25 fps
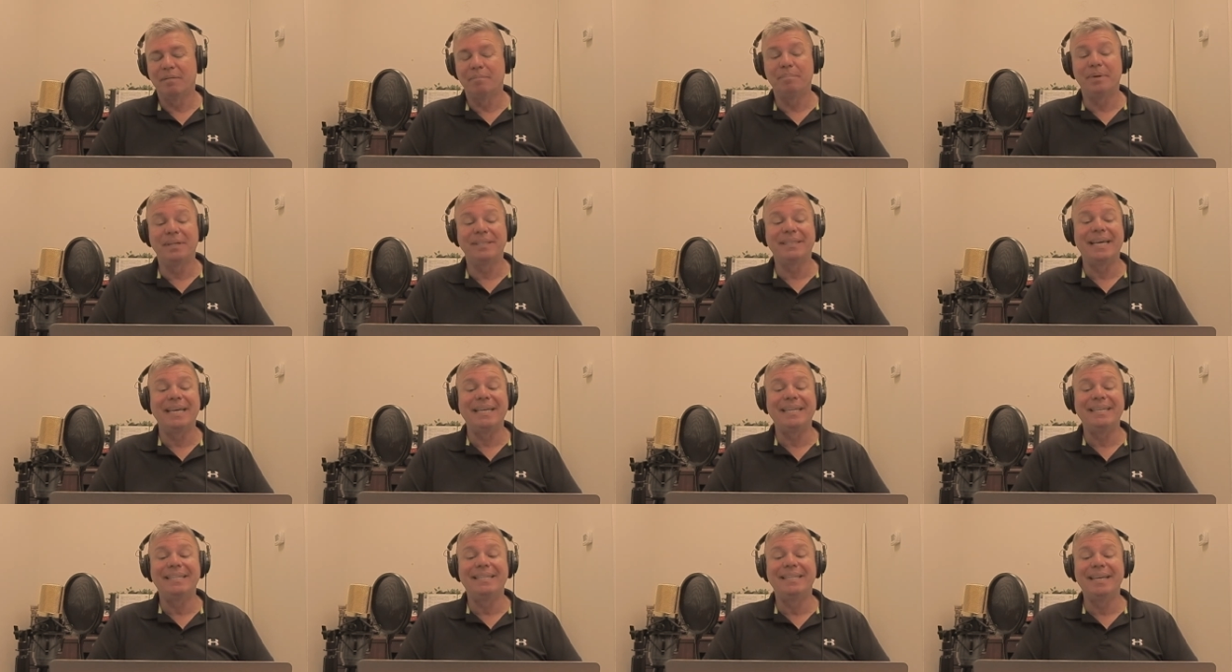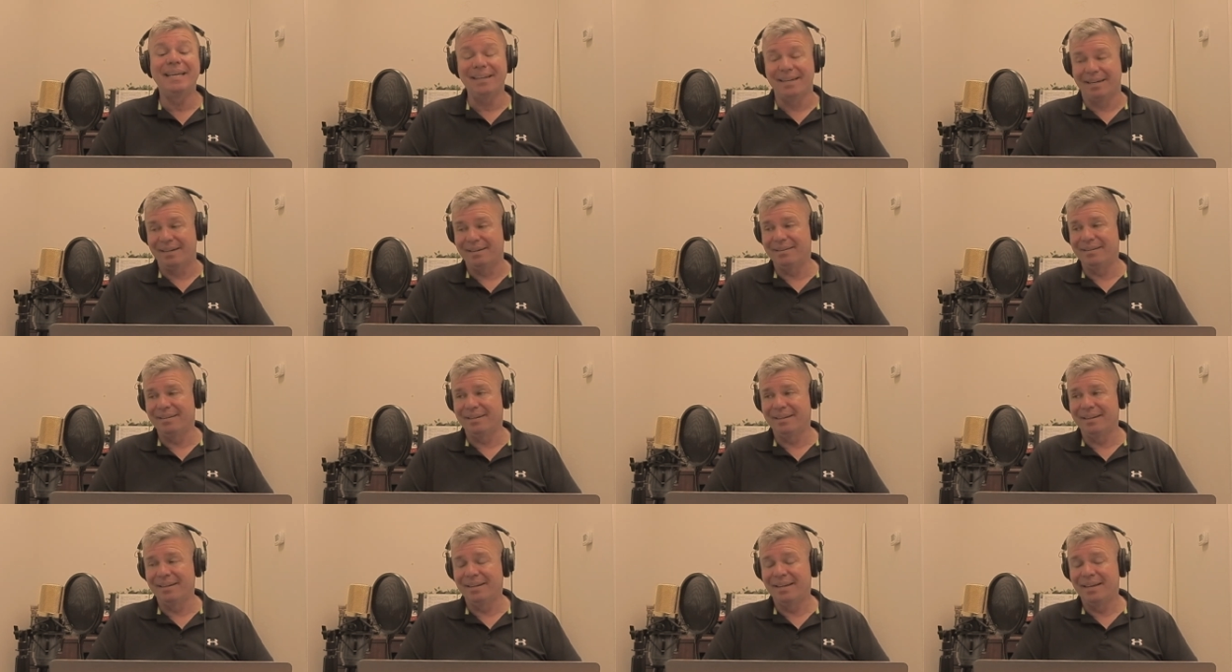But they
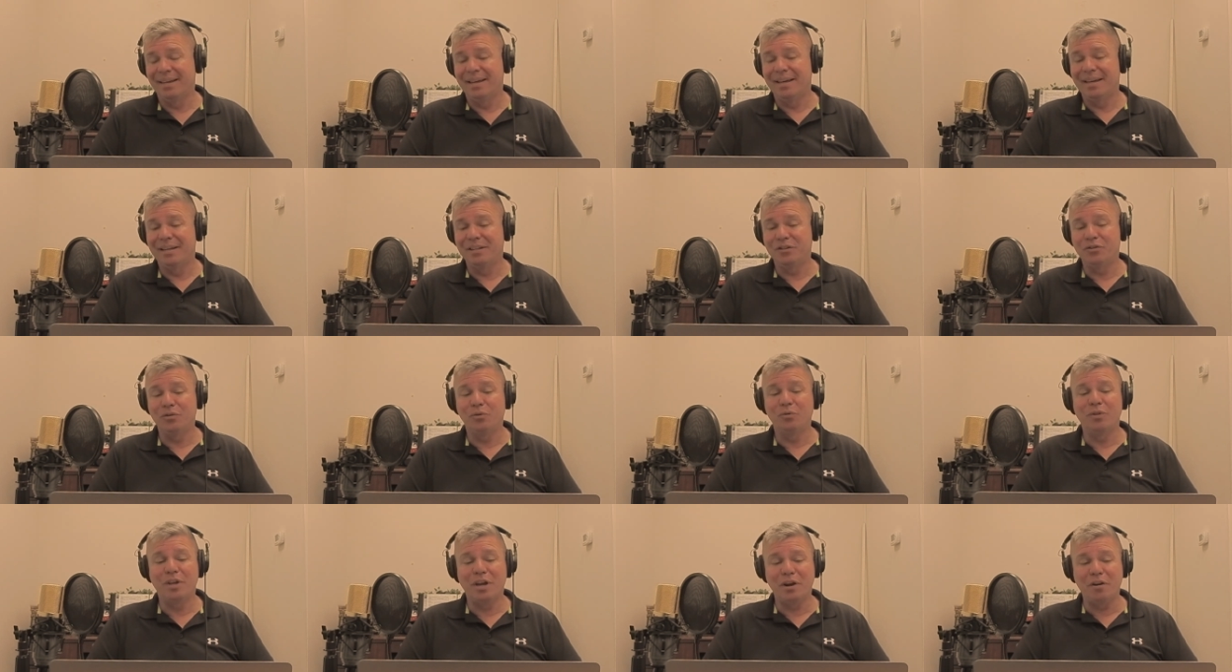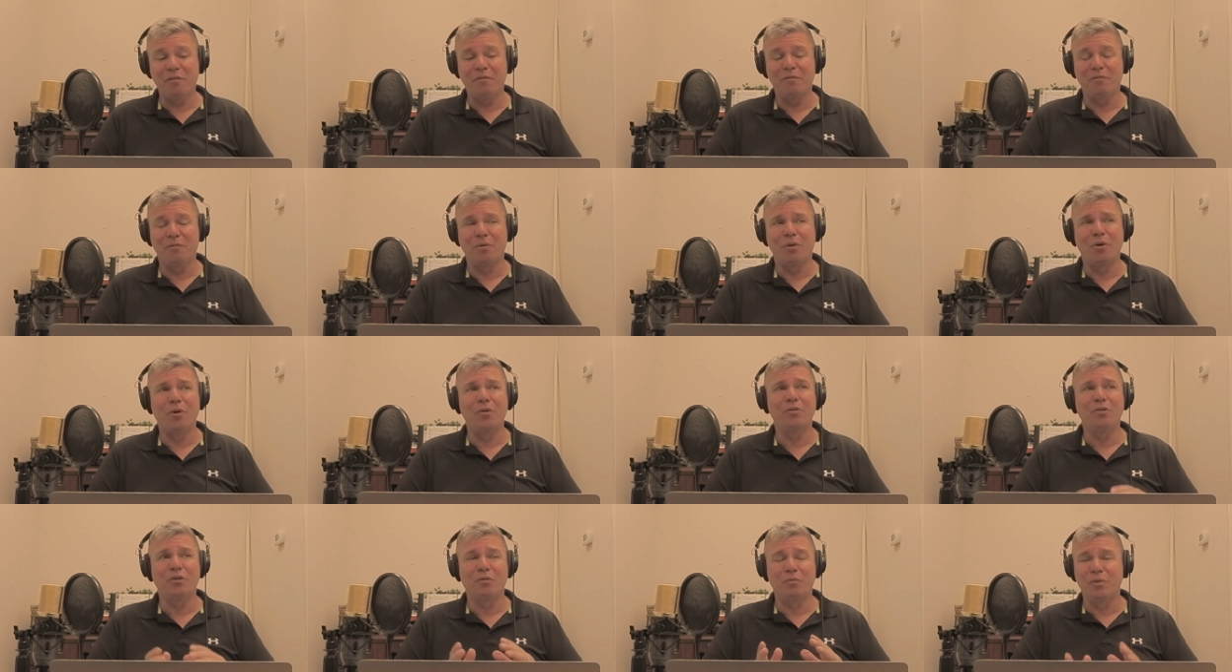didn't. And so
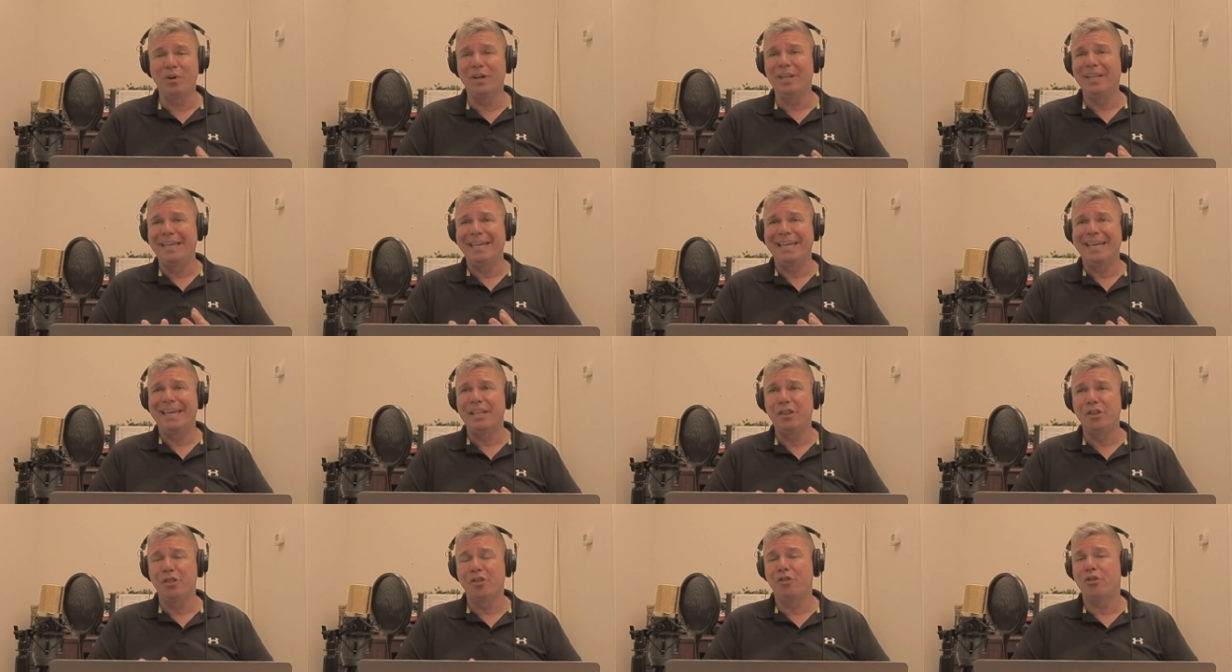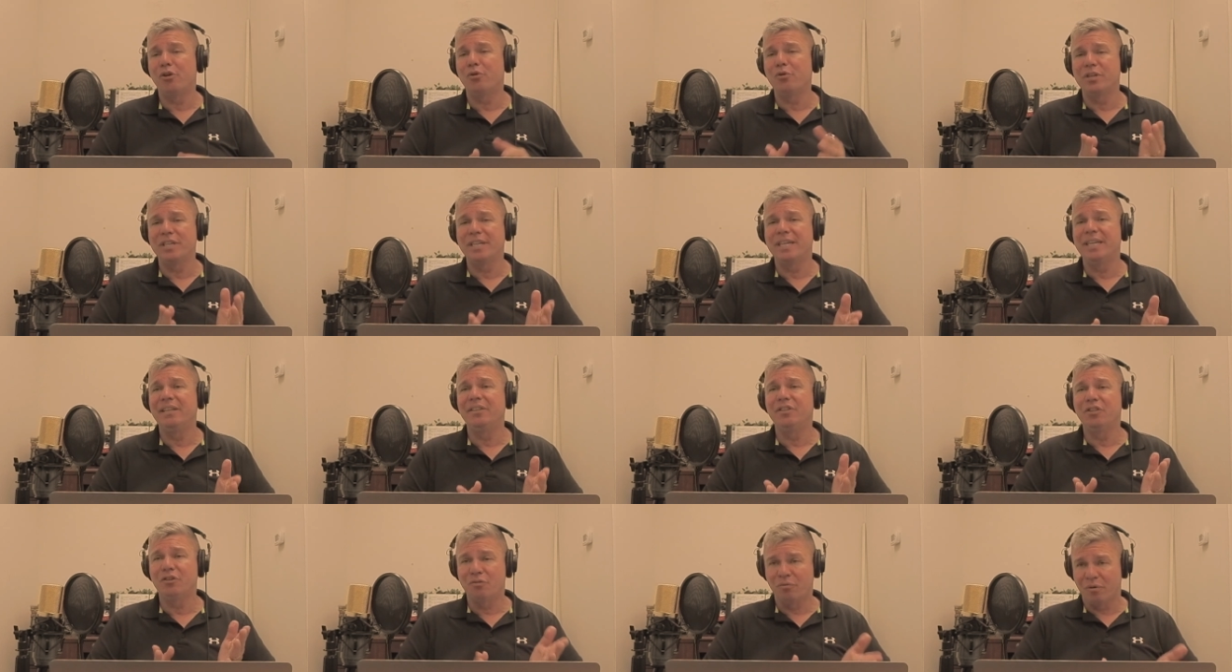therefore, they're really in
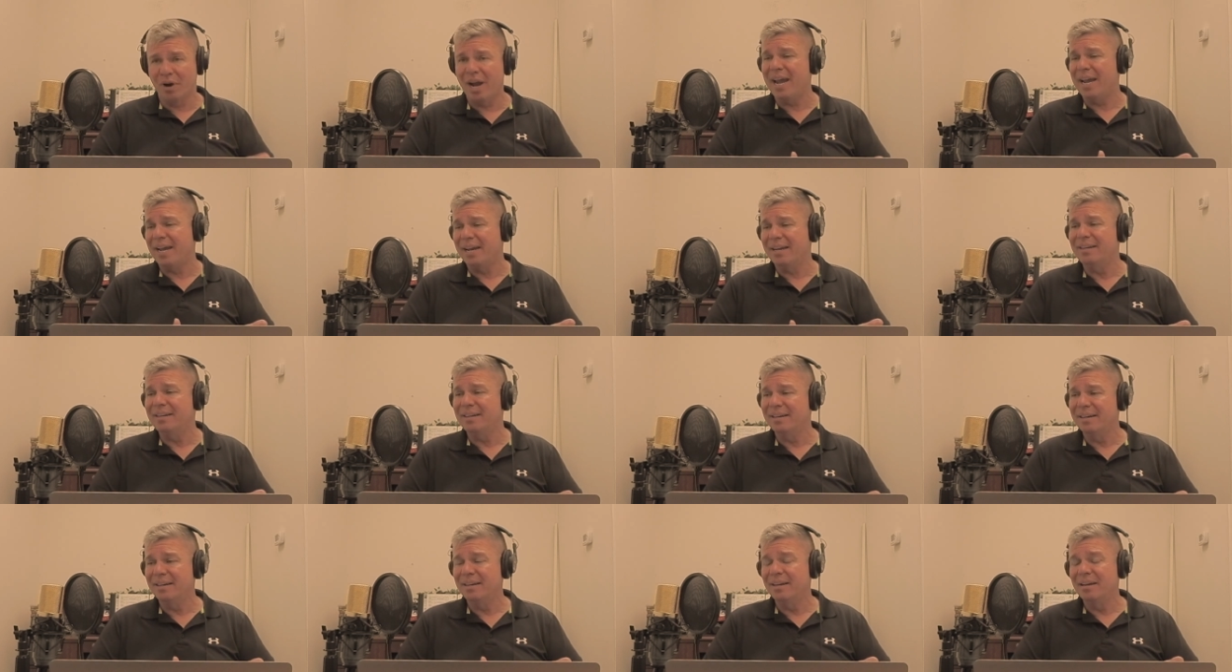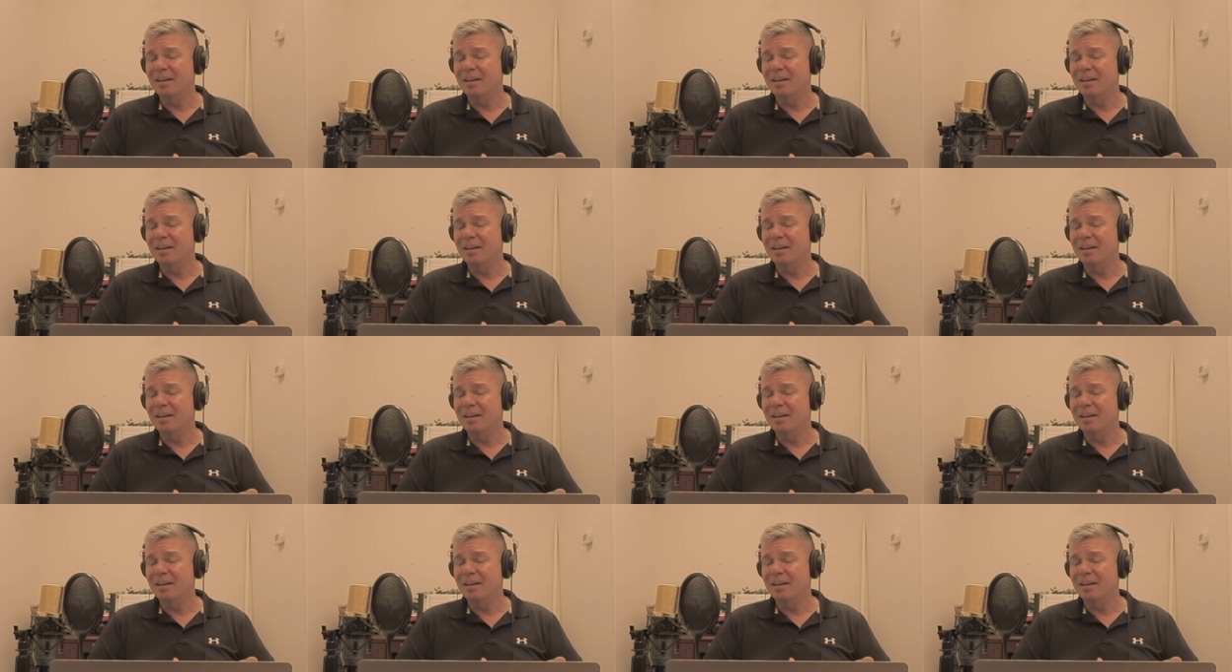13th grade